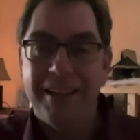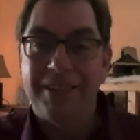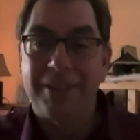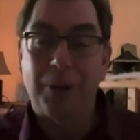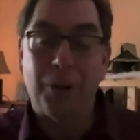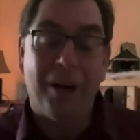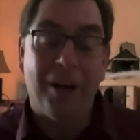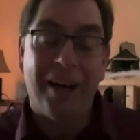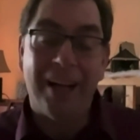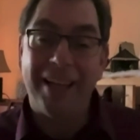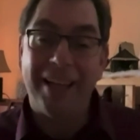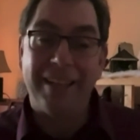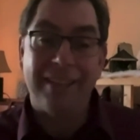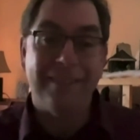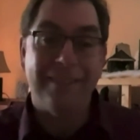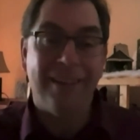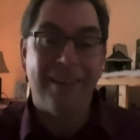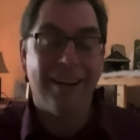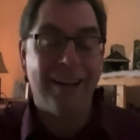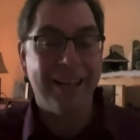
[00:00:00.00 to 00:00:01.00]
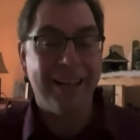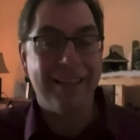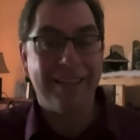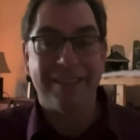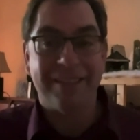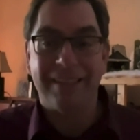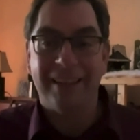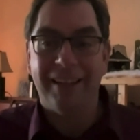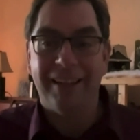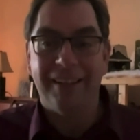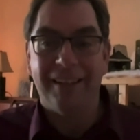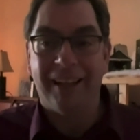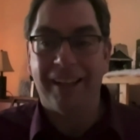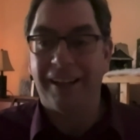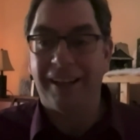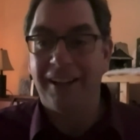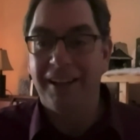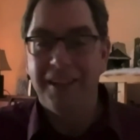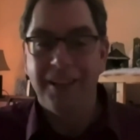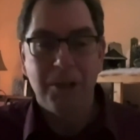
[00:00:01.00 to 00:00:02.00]
So I had said, like,
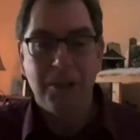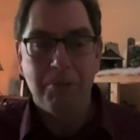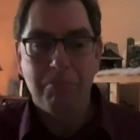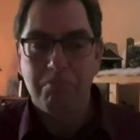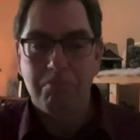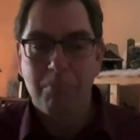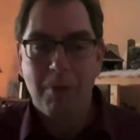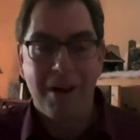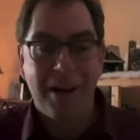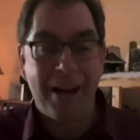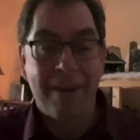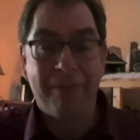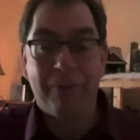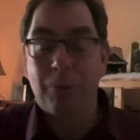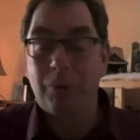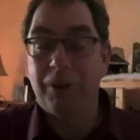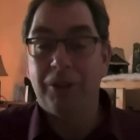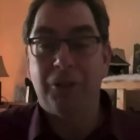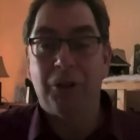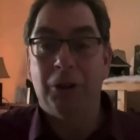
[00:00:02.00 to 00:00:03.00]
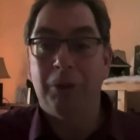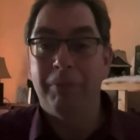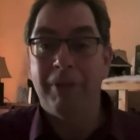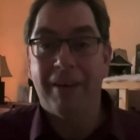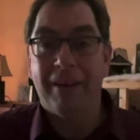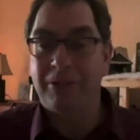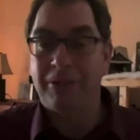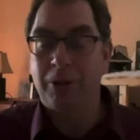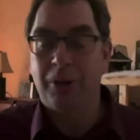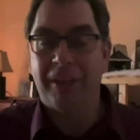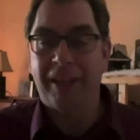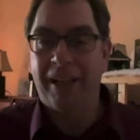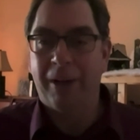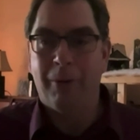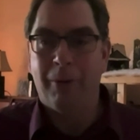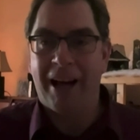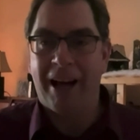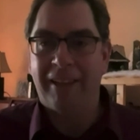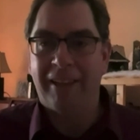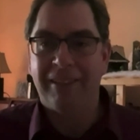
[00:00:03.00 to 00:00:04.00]
everyone told me I was going to get
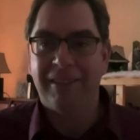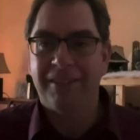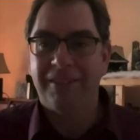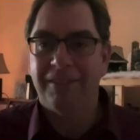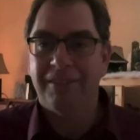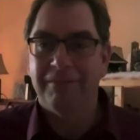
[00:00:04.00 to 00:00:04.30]
waxed.